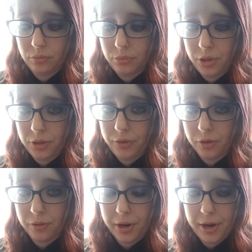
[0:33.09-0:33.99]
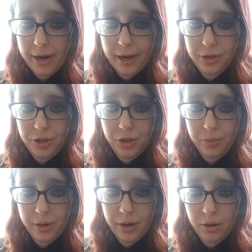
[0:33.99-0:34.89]
please feel free to add to
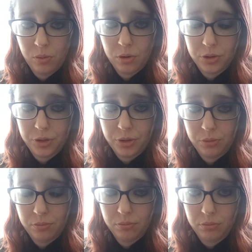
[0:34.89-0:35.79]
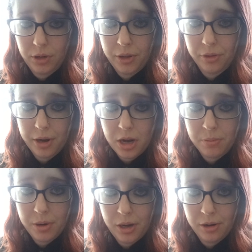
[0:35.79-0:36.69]
it or to enlighten
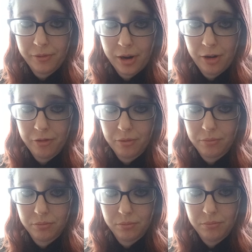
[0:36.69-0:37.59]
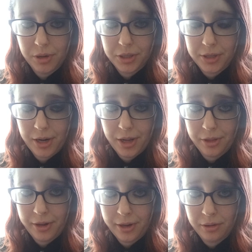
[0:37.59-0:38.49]
me if I've missed
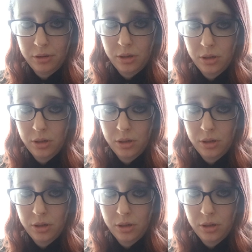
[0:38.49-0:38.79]
anything.